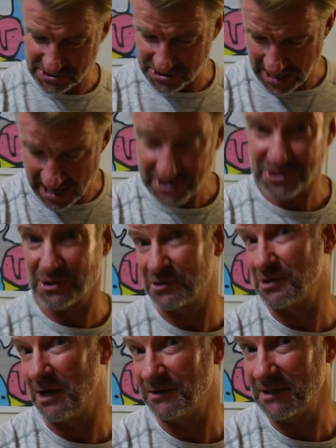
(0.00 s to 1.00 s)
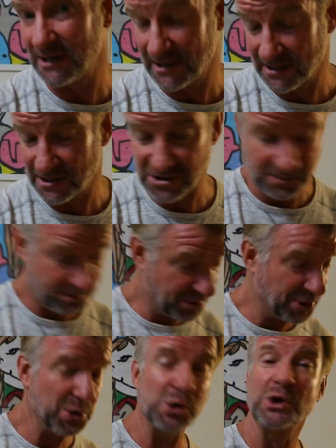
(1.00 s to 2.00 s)
it's not so salty. It's a
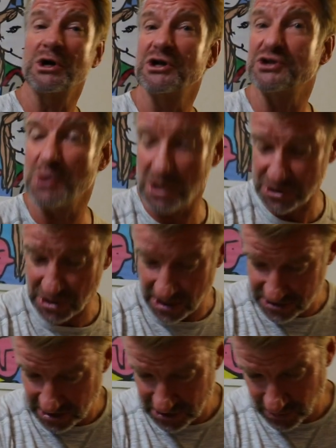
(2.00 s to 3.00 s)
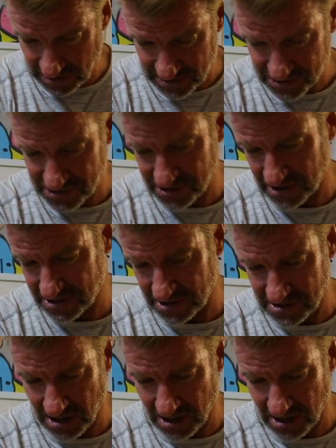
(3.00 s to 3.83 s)
pure soy sauce. That's why it's such a